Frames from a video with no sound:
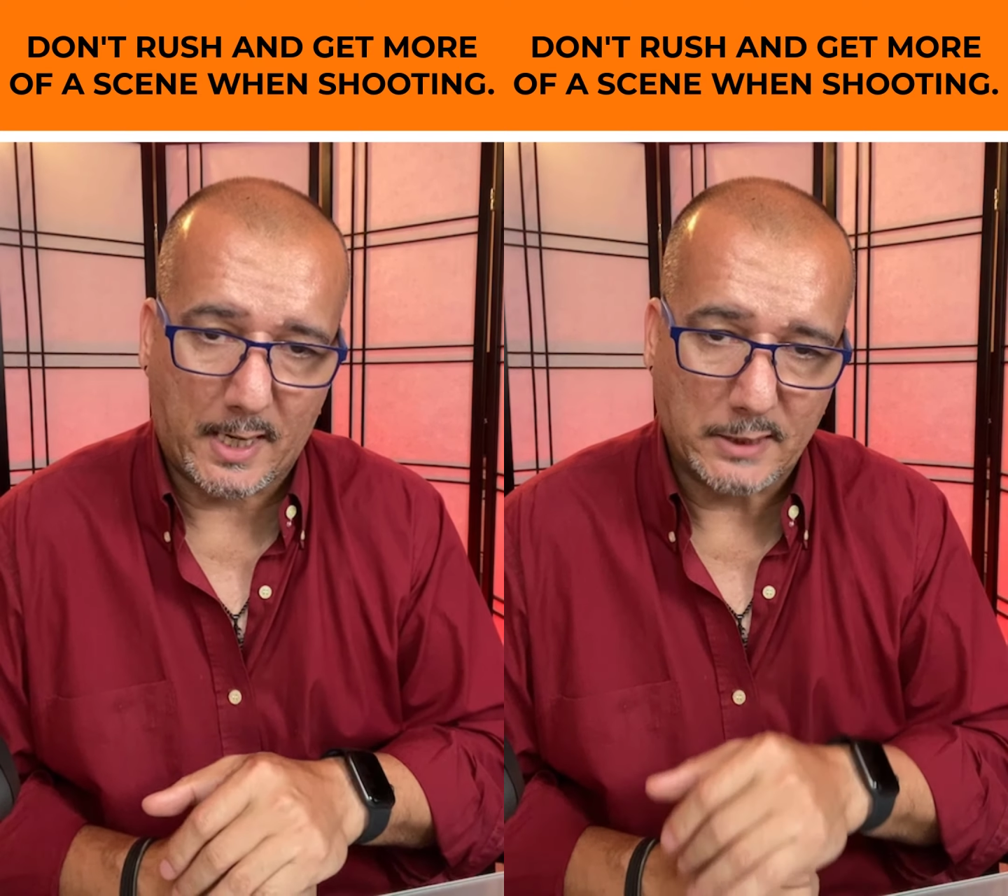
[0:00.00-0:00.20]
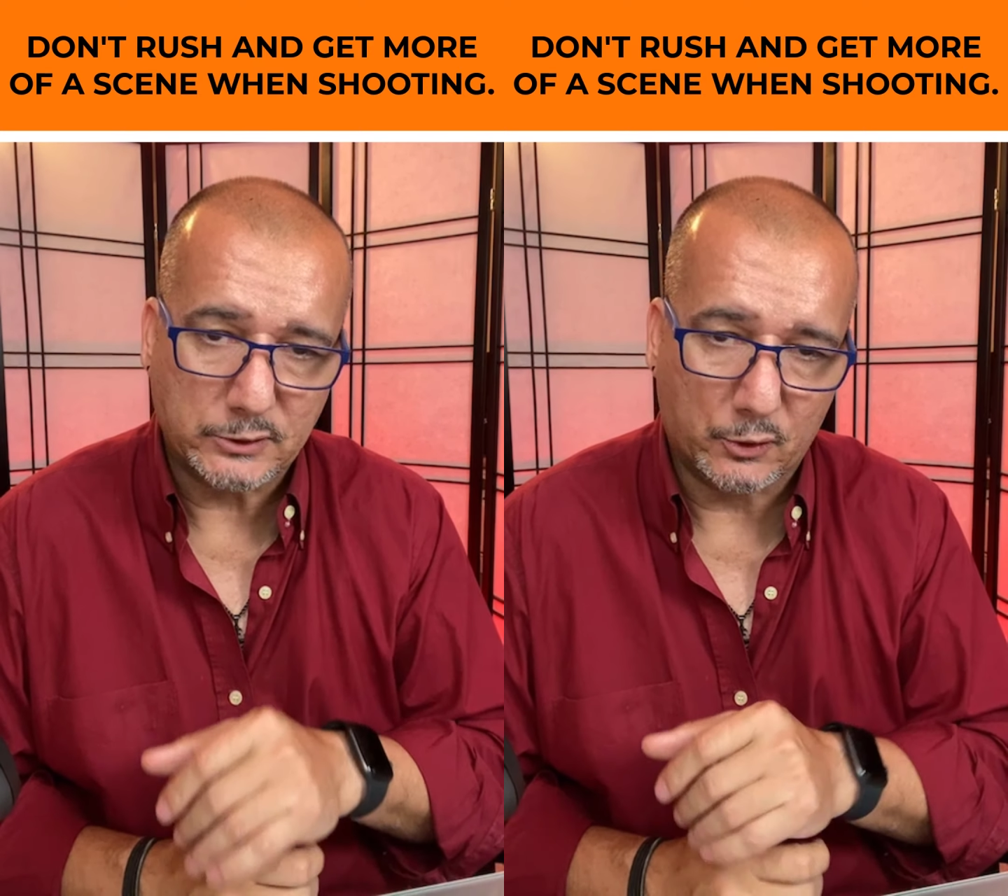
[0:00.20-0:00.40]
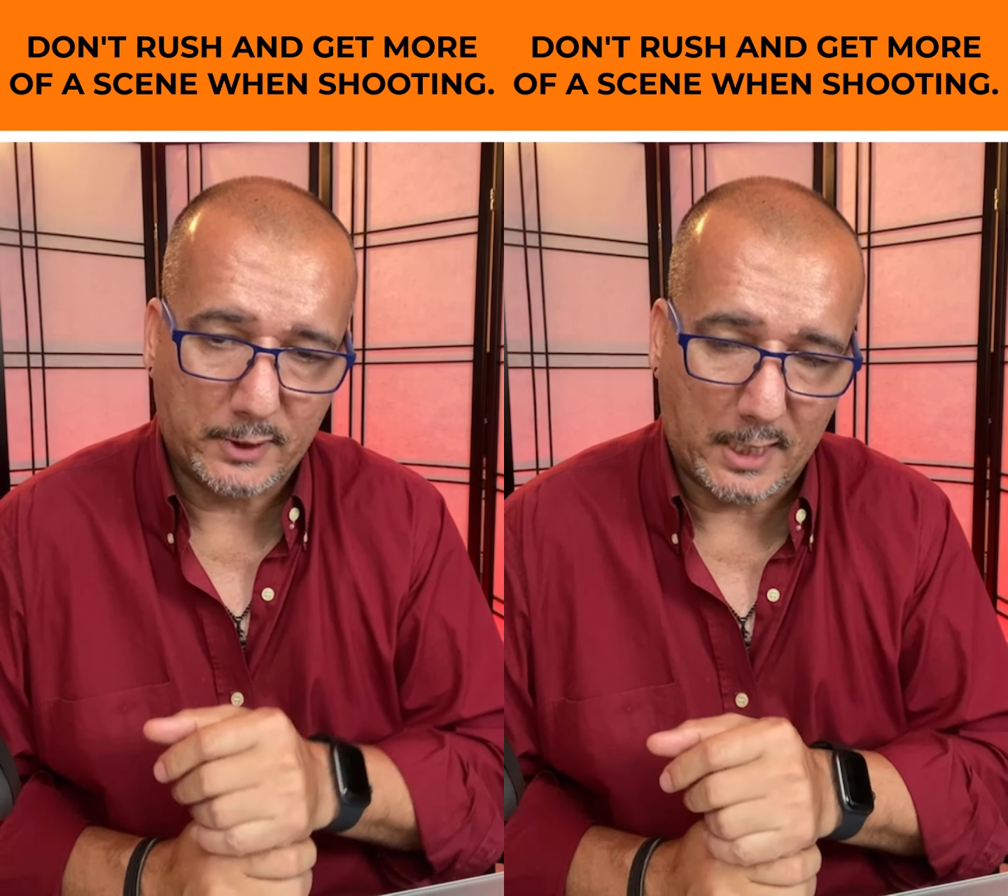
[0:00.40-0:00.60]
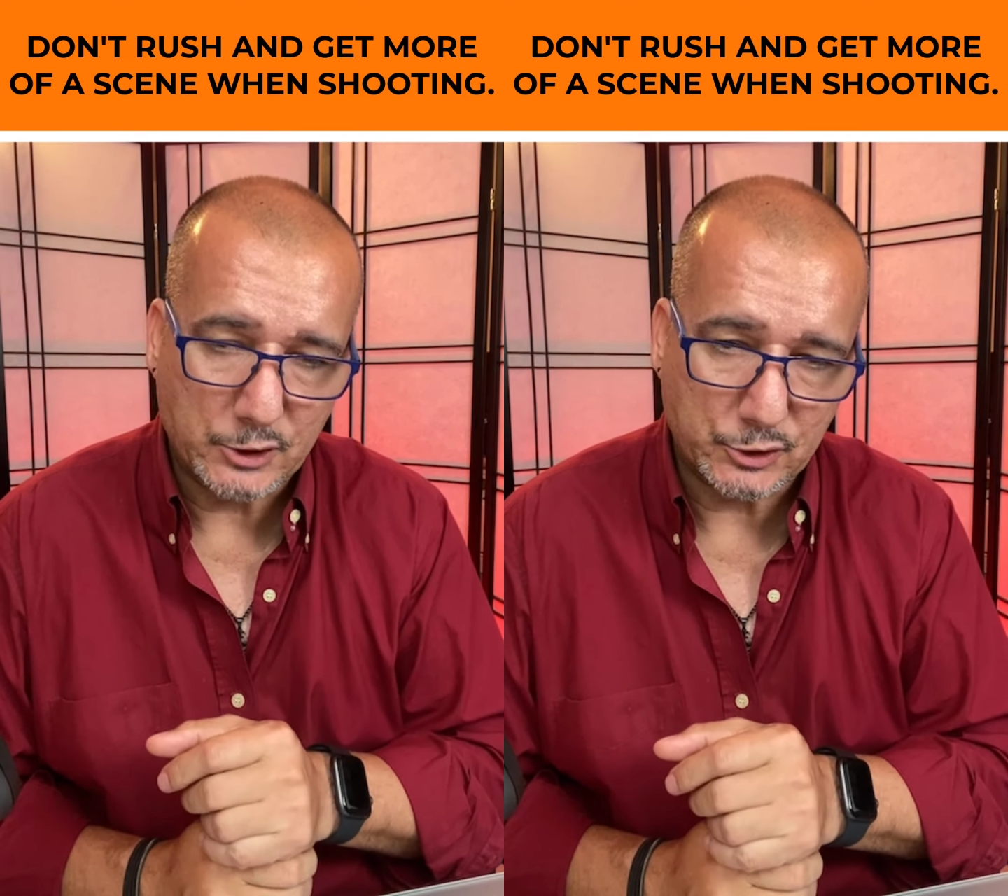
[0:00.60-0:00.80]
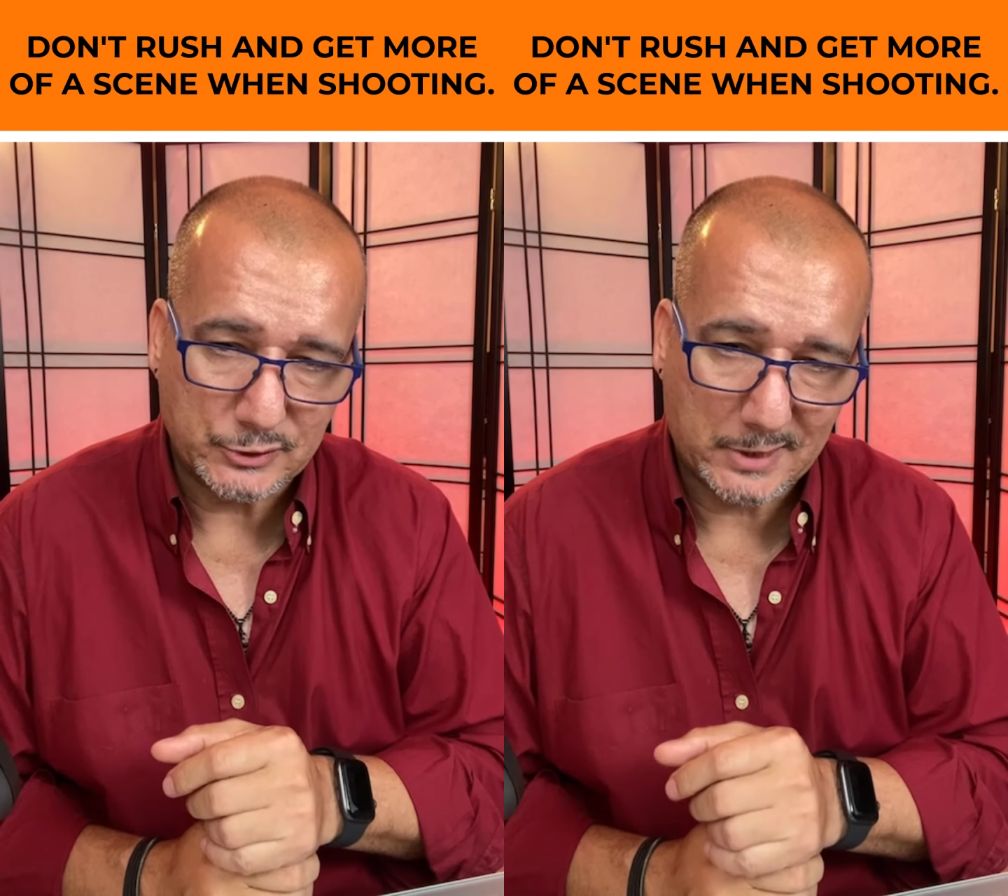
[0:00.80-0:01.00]
as
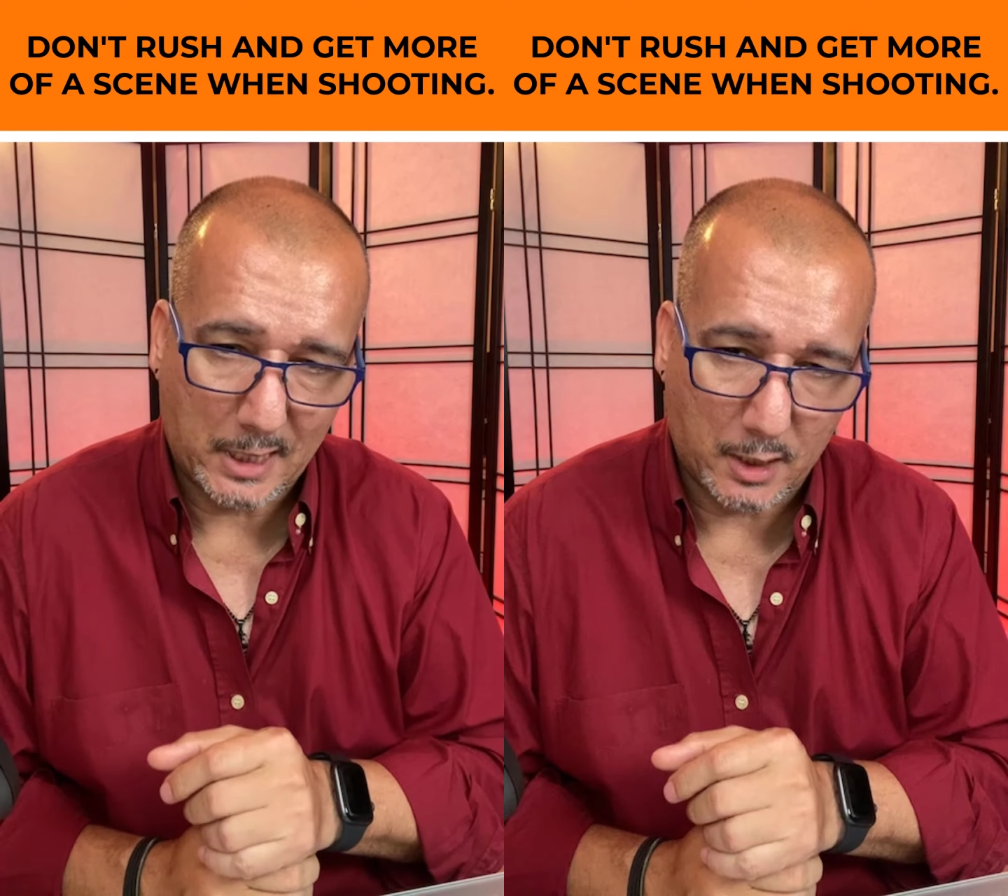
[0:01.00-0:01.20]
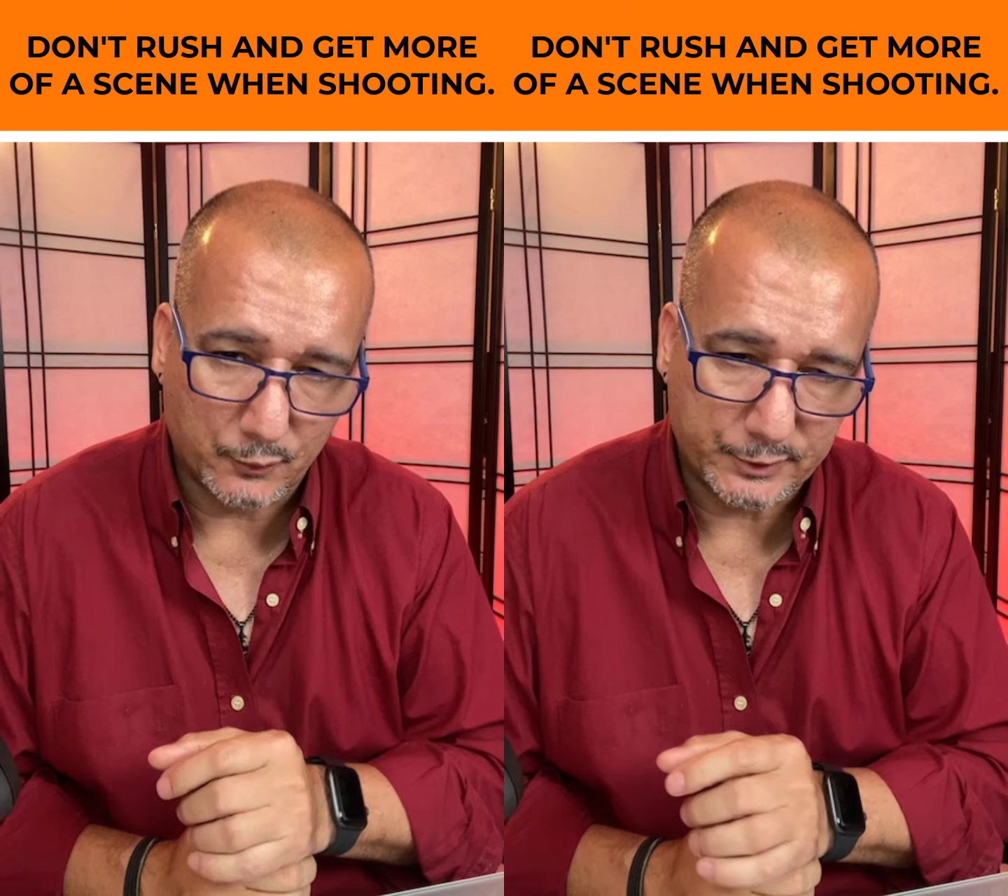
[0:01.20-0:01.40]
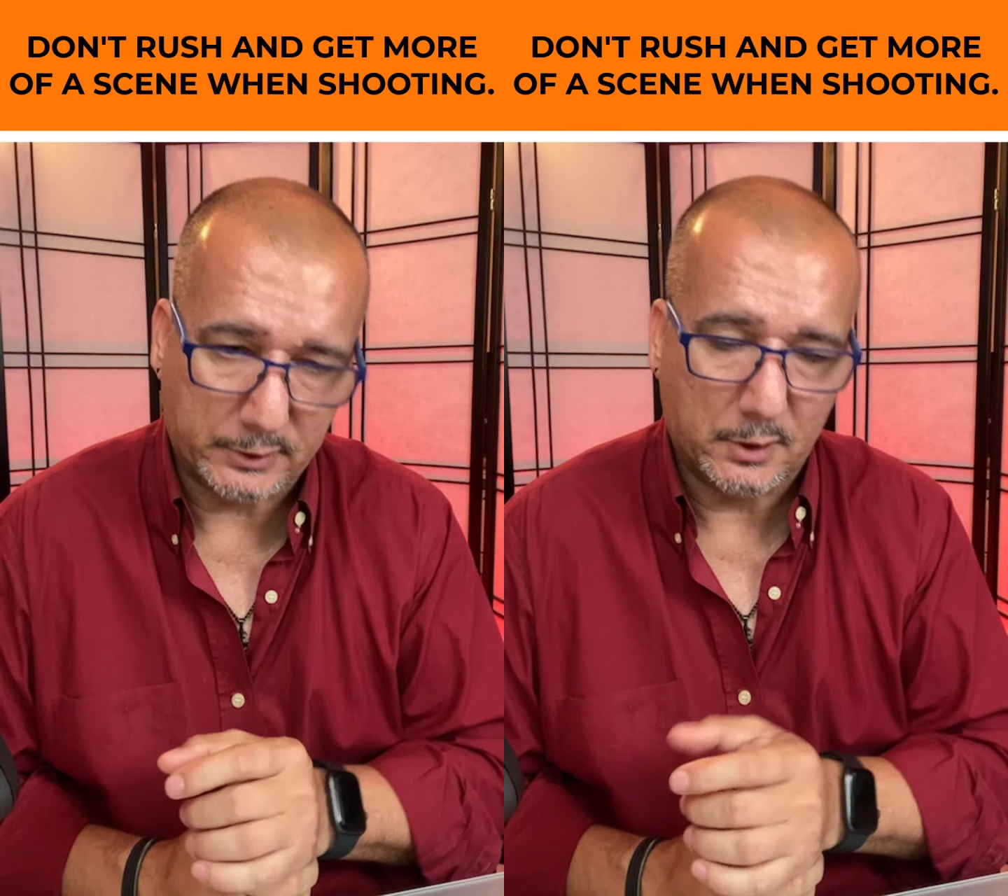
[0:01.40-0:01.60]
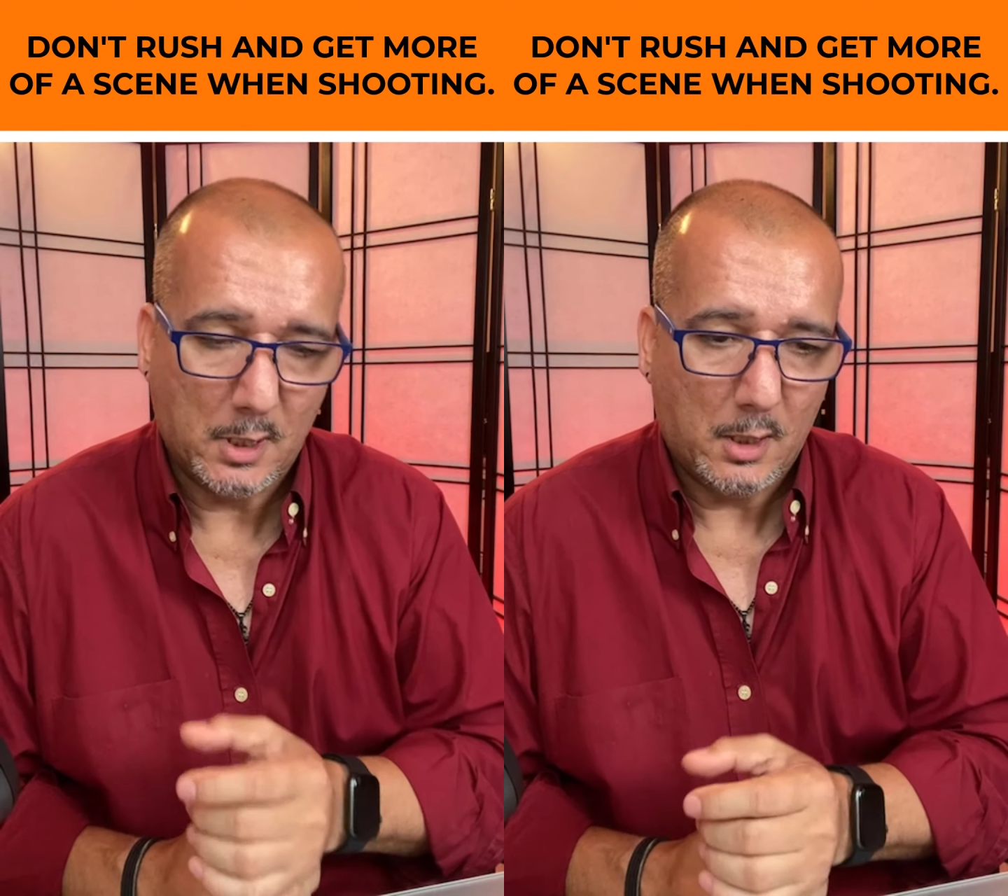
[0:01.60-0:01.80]
location scouting.